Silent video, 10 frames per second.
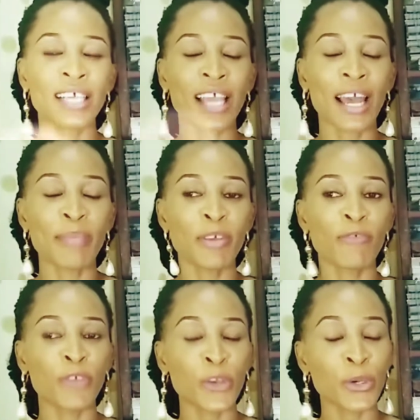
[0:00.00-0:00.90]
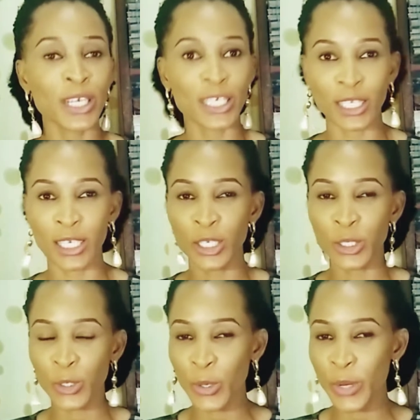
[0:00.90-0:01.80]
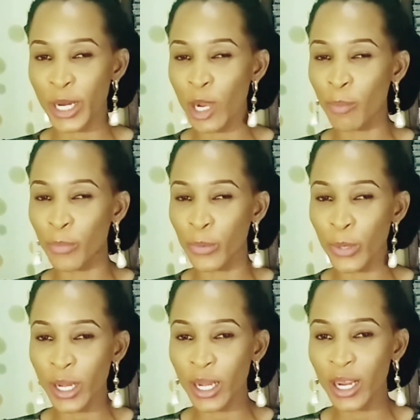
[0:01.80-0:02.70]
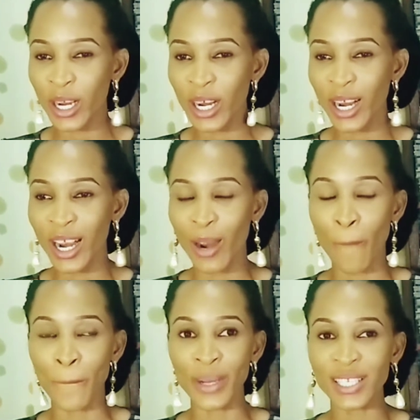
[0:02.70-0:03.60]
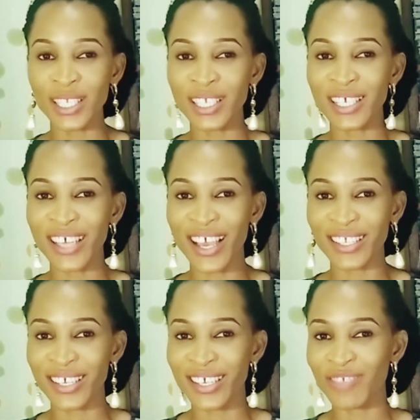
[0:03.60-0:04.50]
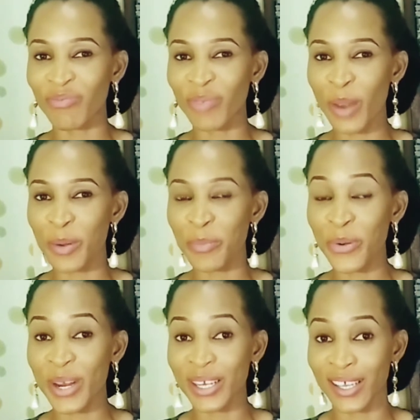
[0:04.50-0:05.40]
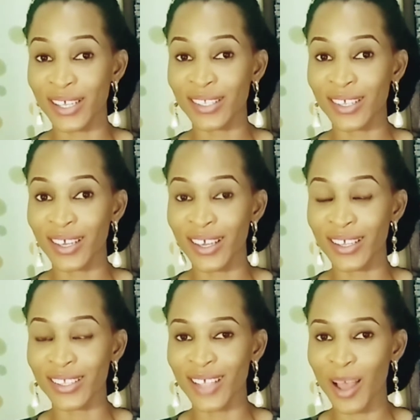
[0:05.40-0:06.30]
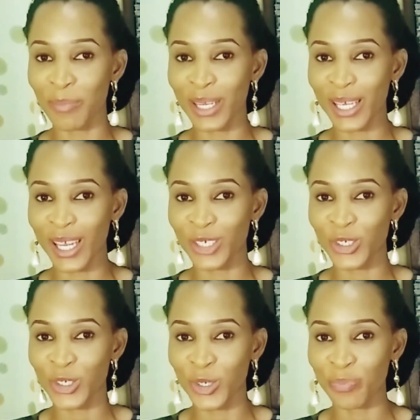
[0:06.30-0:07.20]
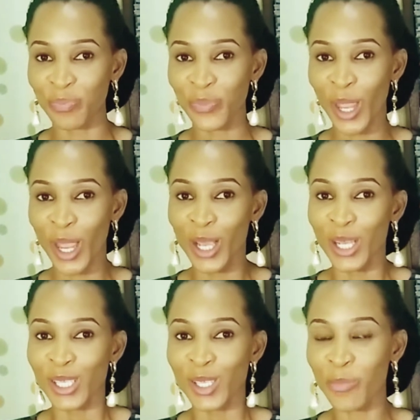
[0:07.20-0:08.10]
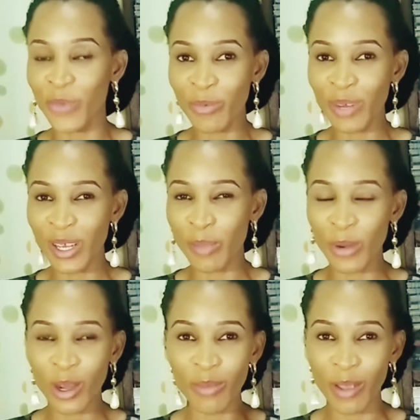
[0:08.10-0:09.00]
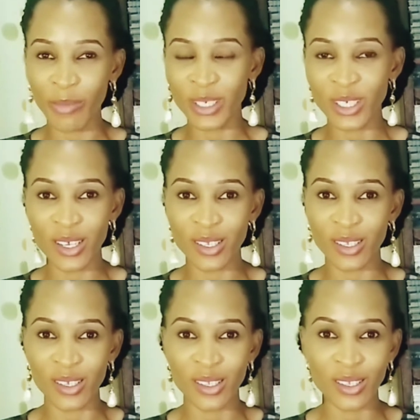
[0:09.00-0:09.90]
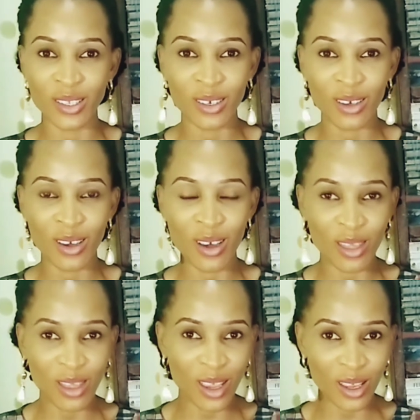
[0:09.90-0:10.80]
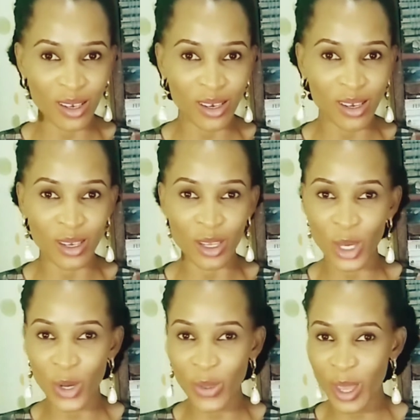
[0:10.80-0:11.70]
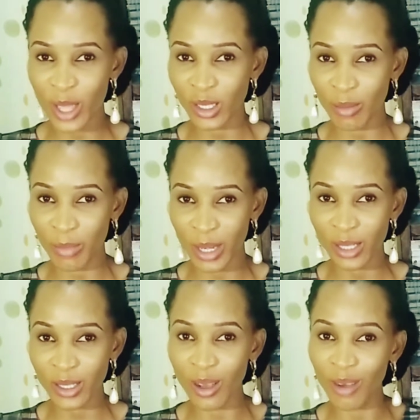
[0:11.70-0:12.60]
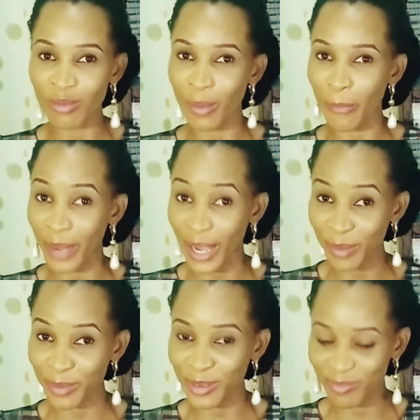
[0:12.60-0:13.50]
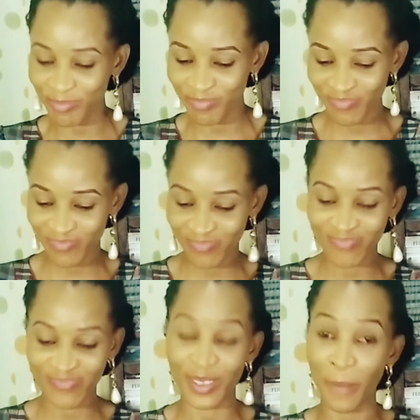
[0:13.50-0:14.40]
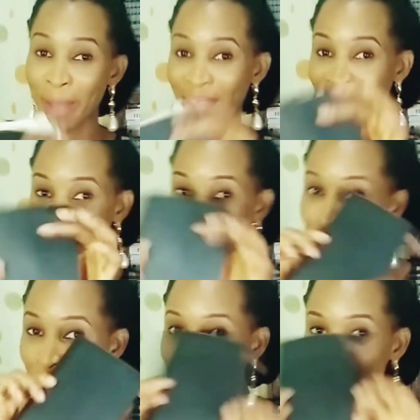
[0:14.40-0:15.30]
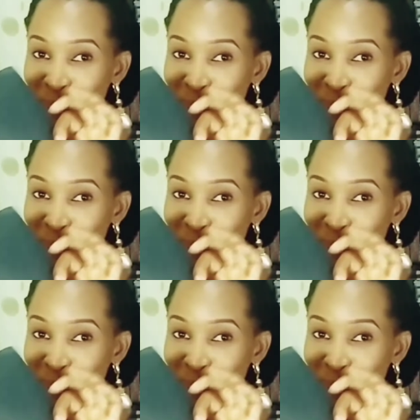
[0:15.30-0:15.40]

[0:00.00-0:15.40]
can be viewed as a historical book, but yet it's very present in its application. So briefly, the book of Ephesians is contained in the New Testament of the Bible the Bible.